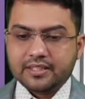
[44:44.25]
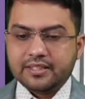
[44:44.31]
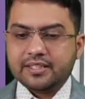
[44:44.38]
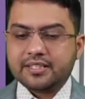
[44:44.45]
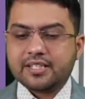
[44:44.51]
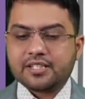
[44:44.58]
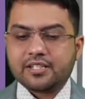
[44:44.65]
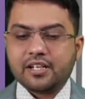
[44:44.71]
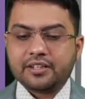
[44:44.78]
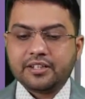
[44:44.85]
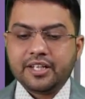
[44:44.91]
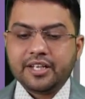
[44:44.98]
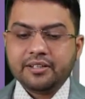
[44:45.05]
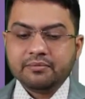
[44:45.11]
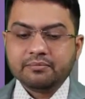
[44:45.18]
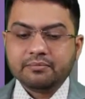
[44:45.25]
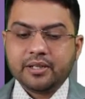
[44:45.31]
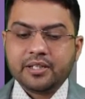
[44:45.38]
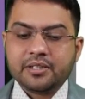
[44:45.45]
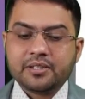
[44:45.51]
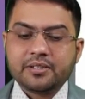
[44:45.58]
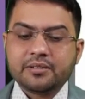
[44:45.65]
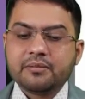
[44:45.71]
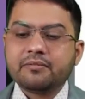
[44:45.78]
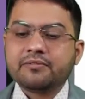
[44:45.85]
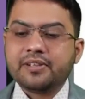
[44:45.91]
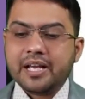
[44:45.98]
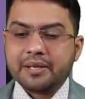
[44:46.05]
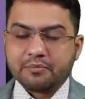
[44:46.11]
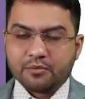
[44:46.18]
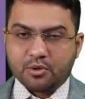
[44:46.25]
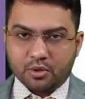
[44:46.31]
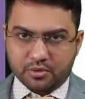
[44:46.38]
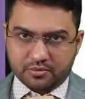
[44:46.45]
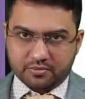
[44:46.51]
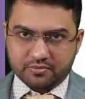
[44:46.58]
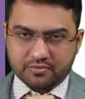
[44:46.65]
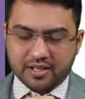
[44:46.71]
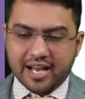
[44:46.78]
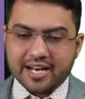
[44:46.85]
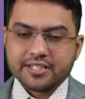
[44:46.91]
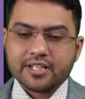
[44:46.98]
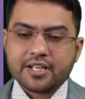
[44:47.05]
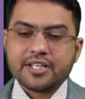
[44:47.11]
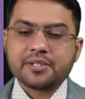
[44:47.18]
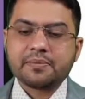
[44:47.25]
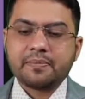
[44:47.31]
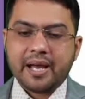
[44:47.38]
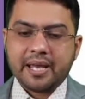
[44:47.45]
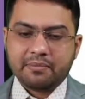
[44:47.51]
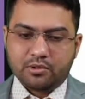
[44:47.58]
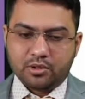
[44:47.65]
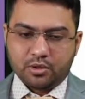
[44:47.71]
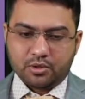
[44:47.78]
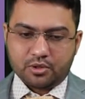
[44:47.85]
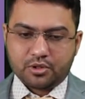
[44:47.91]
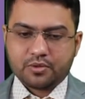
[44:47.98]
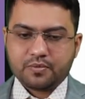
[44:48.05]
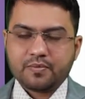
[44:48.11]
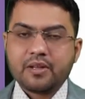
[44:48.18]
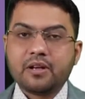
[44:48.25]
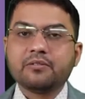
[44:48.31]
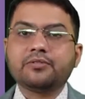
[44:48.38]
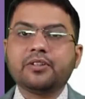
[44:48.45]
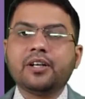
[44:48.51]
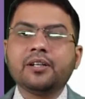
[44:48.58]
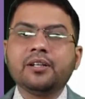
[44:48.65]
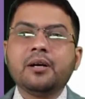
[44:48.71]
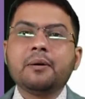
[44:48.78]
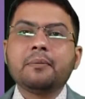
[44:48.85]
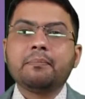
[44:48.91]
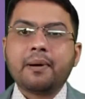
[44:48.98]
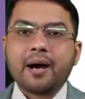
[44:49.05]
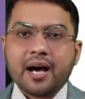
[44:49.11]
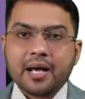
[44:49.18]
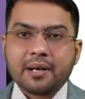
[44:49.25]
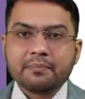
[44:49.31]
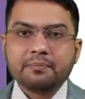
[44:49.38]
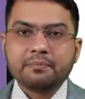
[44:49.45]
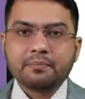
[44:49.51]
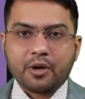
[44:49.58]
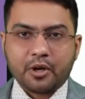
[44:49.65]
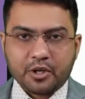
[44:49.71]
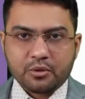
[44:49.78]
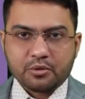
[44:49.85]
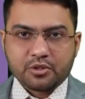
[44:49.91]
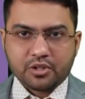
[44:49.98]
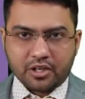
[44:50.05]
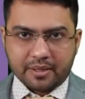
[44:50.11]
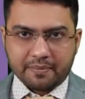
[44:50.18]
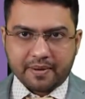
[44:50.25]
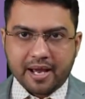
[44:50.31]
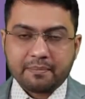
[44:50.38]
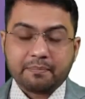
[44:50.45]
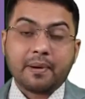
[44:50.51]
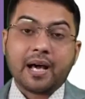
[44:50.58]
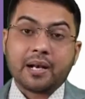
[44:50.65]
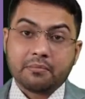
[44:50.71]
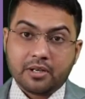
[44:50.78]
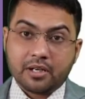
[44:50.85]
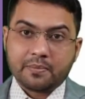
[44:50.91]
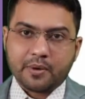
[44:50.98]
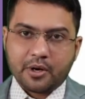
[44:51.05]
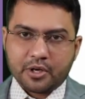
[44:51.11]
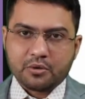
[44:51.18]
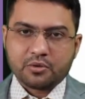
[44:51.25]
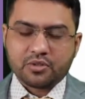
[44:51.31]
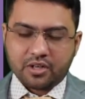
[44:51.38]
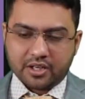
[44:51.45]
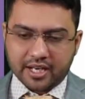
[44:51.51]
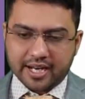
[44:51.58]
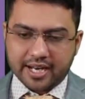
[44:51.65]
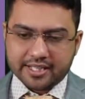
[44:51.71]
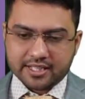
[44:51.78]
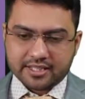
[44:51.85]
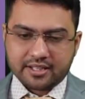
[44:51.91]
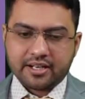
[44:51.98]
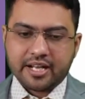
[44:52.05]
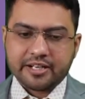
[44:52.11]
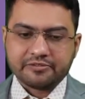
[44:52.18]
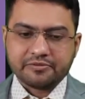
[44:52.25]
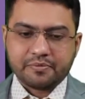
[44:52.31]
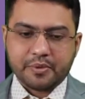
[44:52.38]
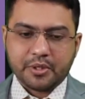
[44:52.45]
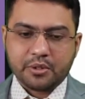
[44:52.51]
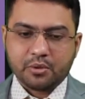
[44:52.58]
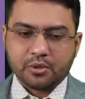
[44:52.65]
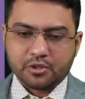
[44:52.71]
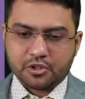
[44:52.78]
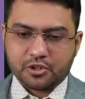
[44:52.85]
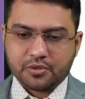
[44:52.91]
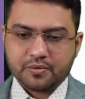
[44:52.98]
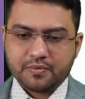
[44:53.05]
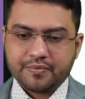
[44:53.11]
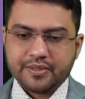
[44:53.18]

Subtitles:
This is nothing but 5 crore. Answer is 5 crores for farmer produce organization, FPOs.